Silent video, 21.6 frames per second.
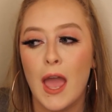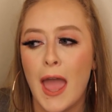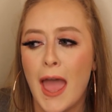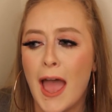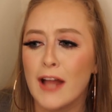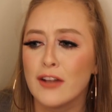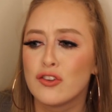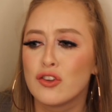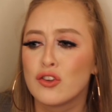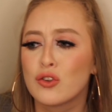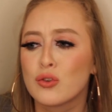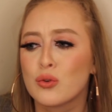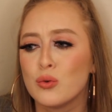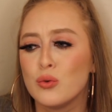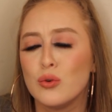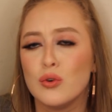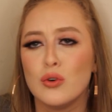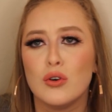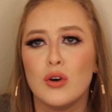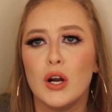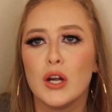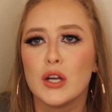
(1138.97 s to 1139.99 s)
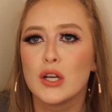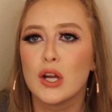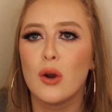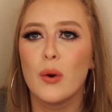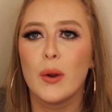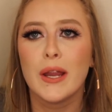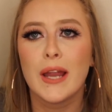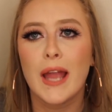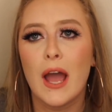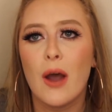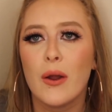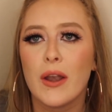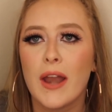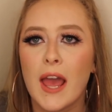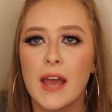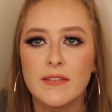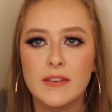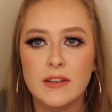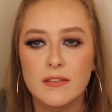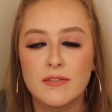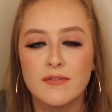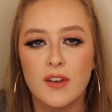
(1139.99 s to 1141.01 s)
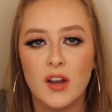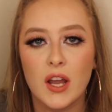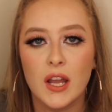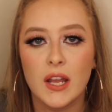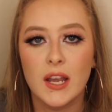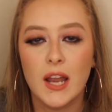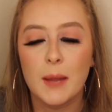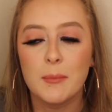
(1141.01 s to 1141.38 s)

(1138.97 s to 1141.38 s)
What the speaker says: at school or going out and having fun.